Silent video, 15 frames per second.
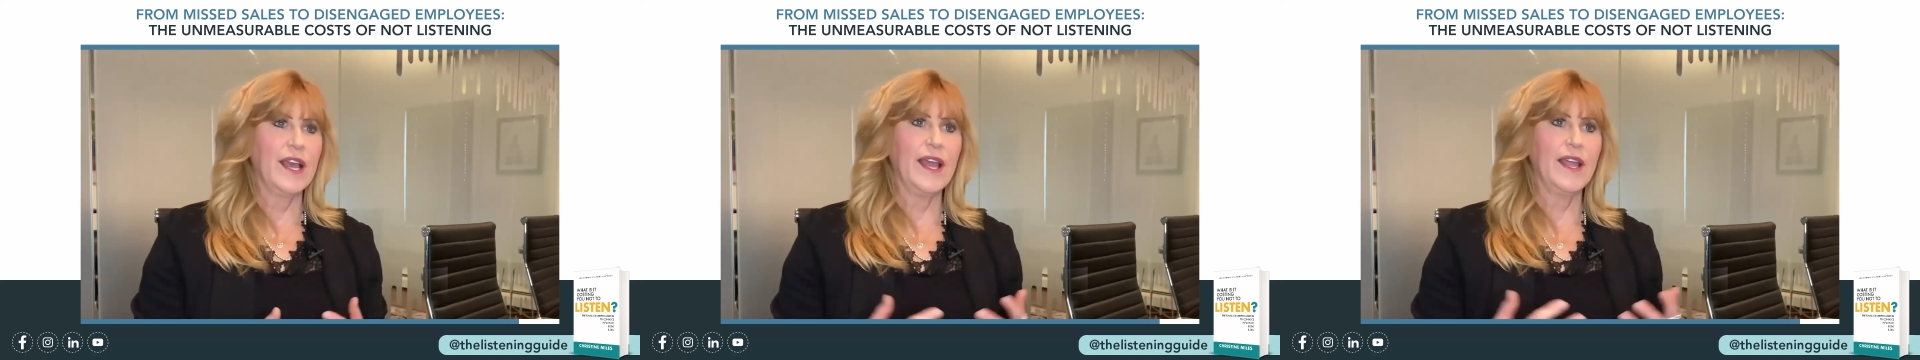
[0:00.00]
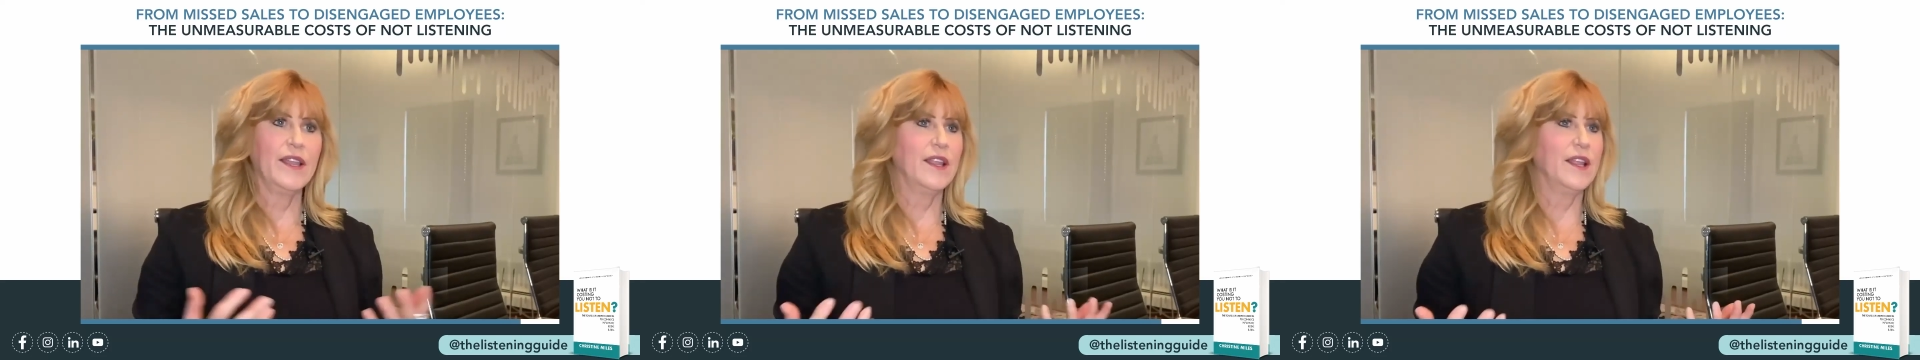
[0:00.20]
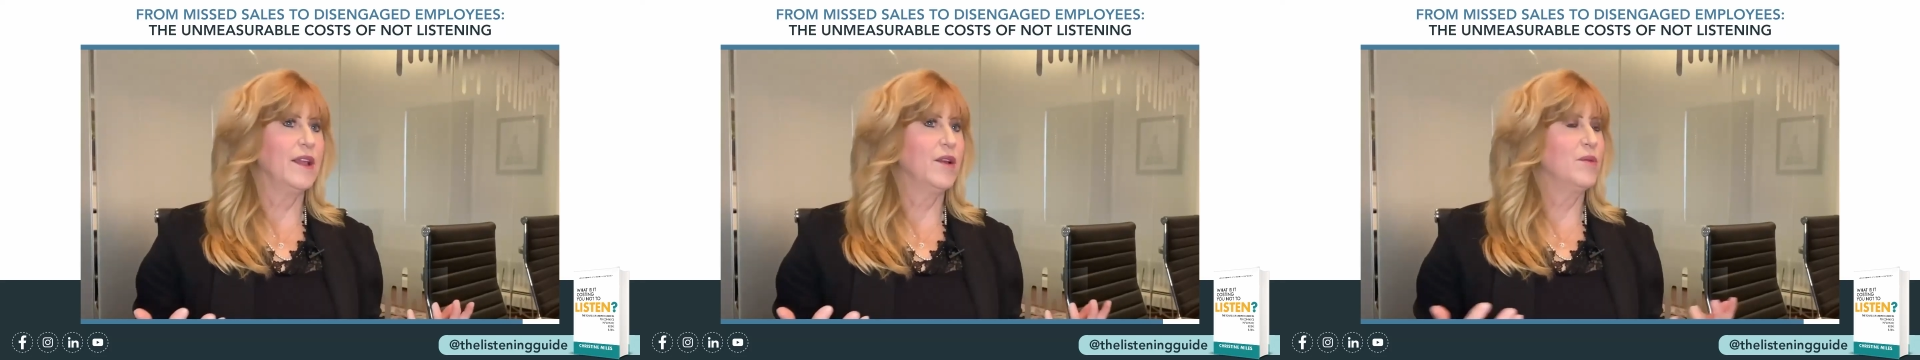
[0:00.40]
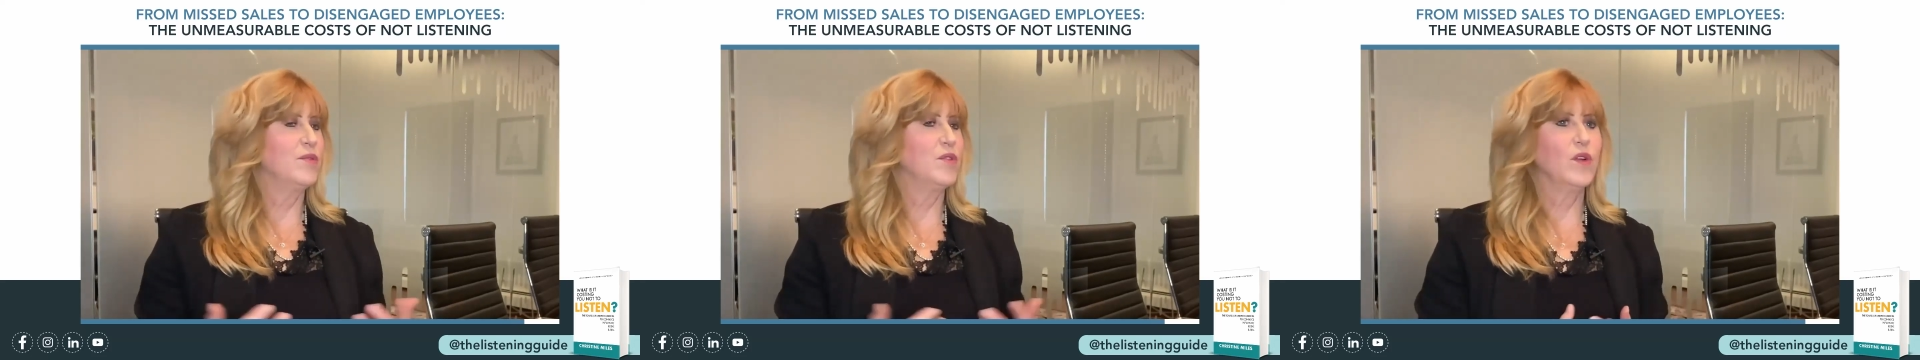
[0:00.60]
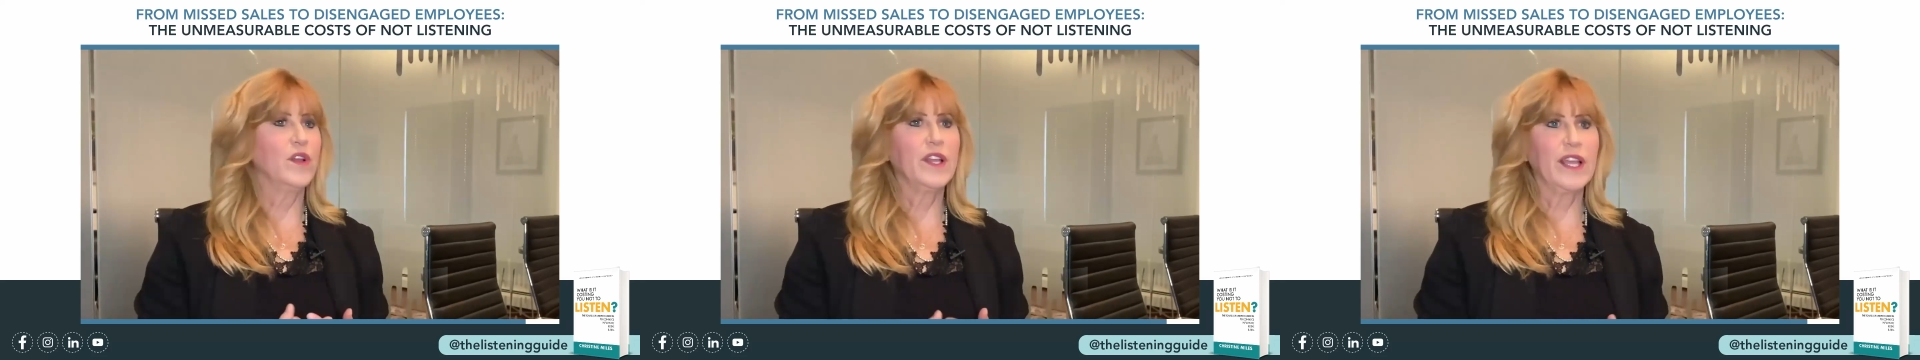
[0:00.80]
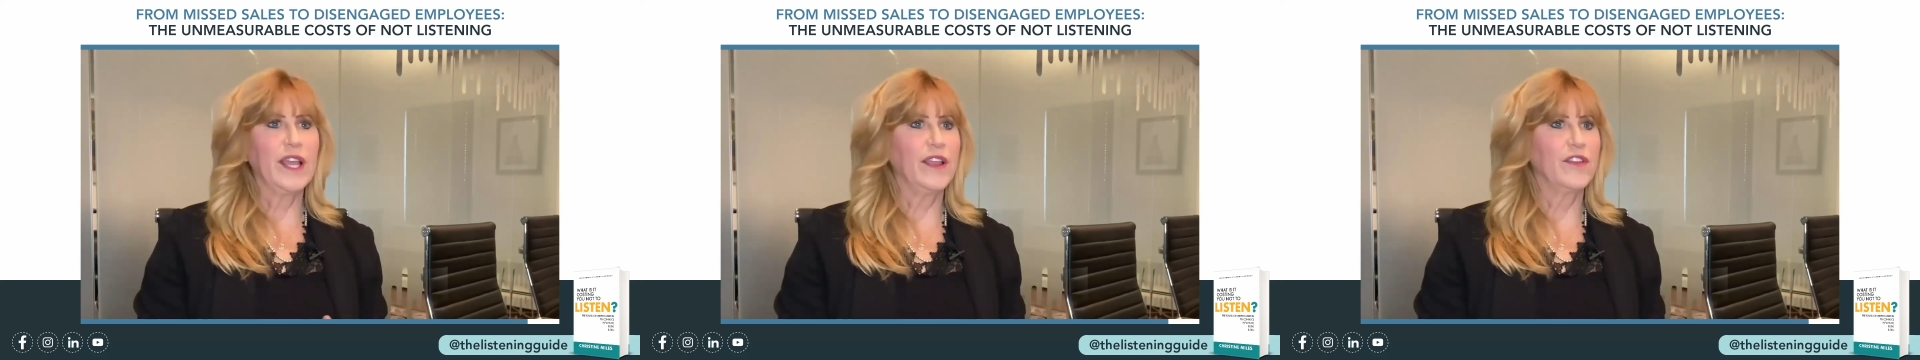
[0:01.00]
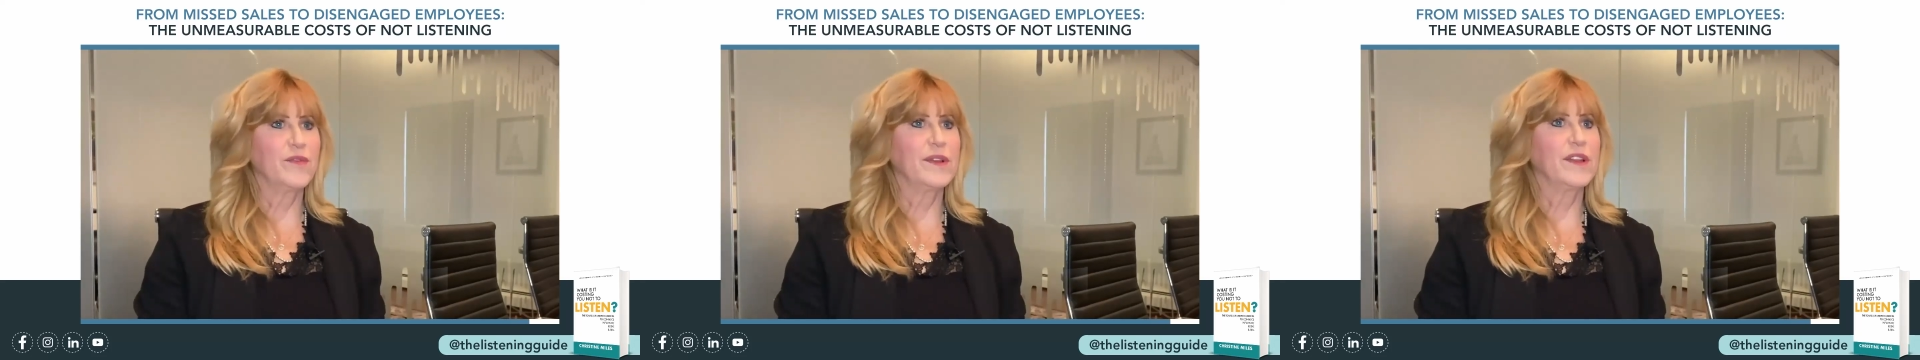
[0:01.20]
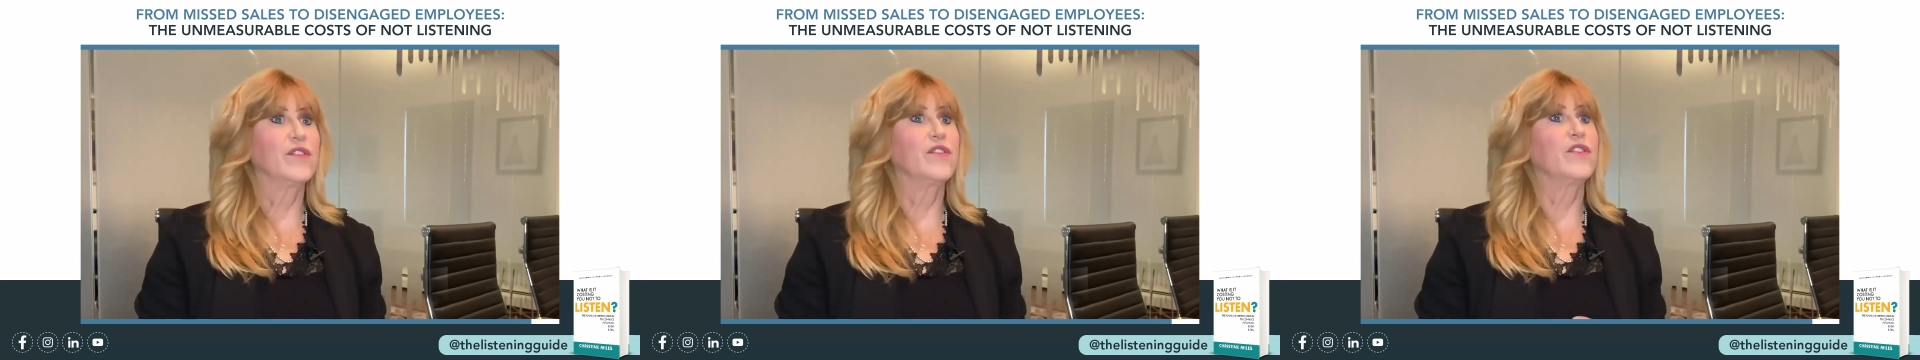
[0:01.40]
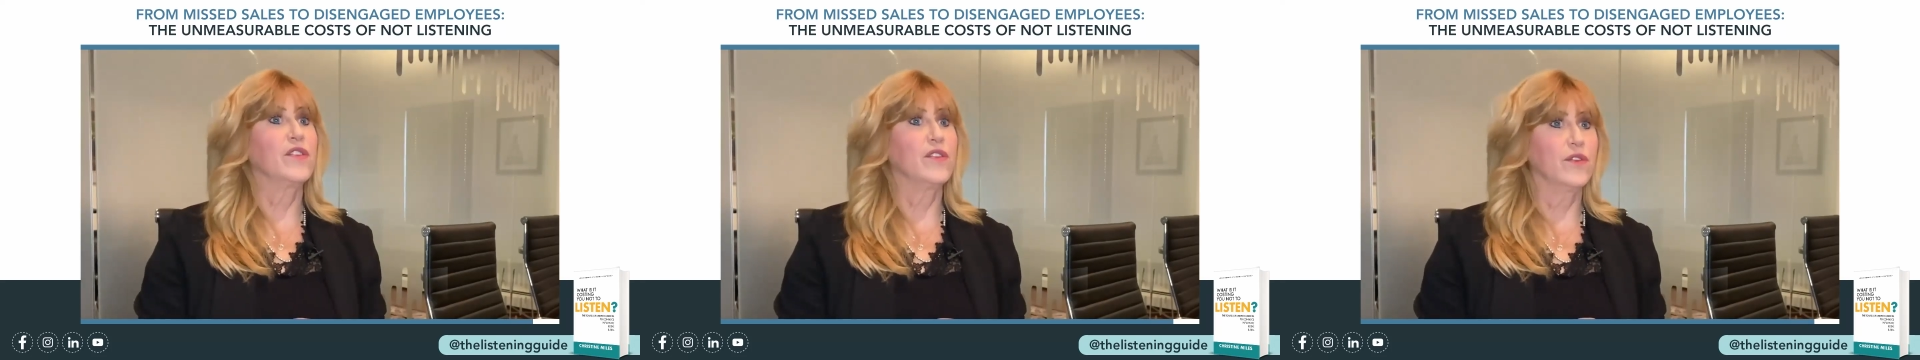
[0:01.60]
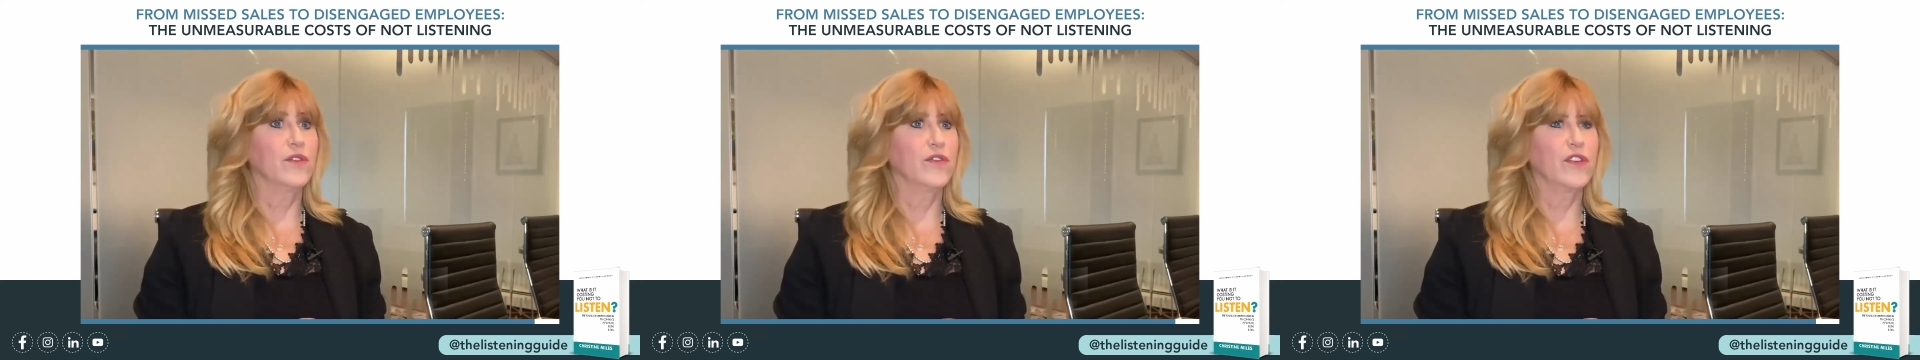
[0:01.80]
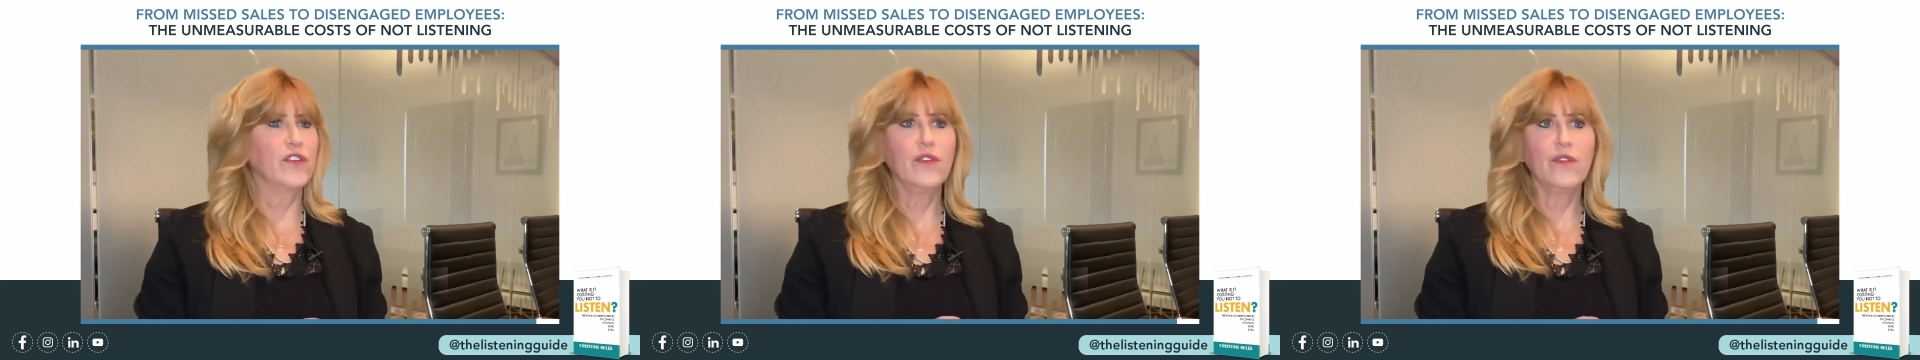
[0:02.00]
And employee engagement is huge,